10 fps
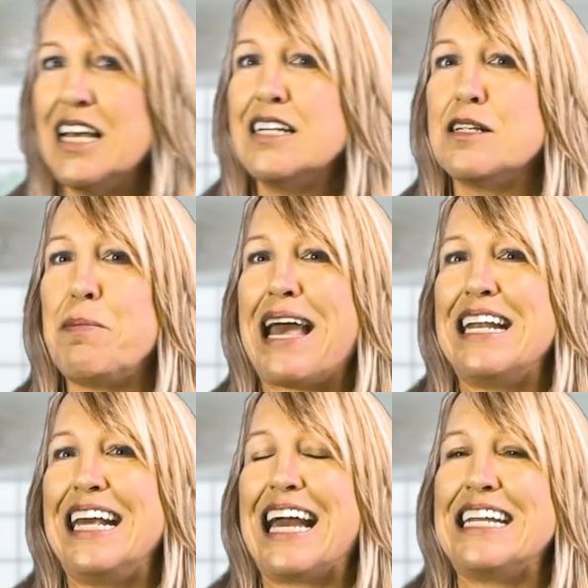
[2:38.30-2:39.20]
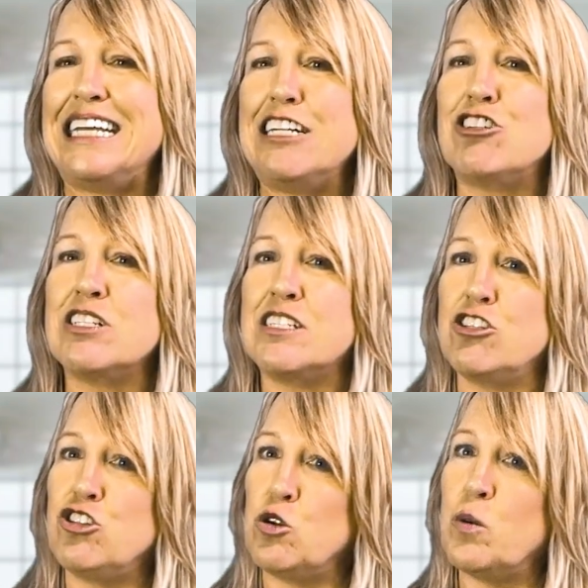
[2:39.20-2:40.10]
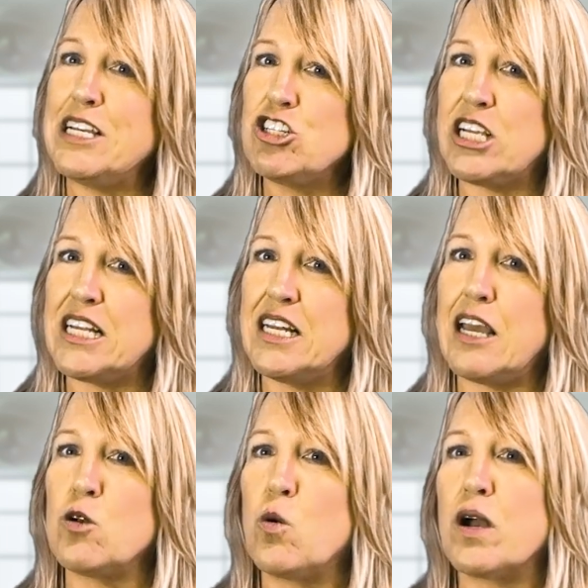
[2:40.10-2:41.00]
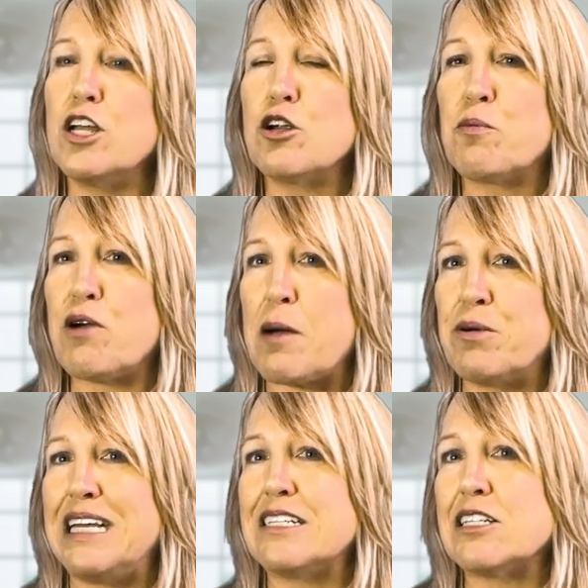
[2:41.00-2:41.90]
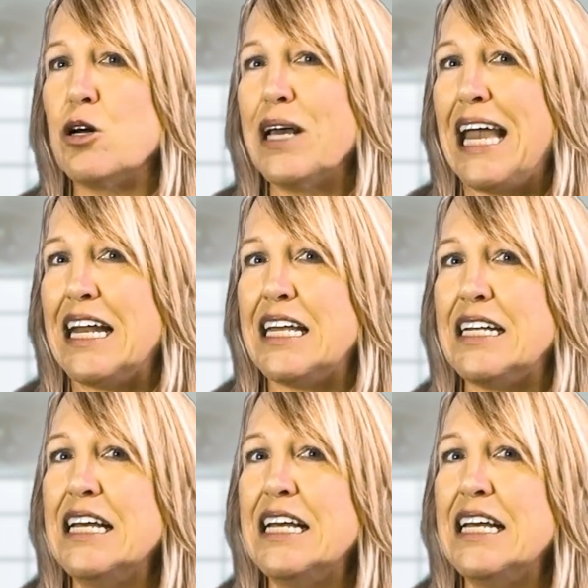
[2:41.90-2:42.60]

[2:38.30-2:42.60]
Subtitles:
Depending on each situation and where your property is located,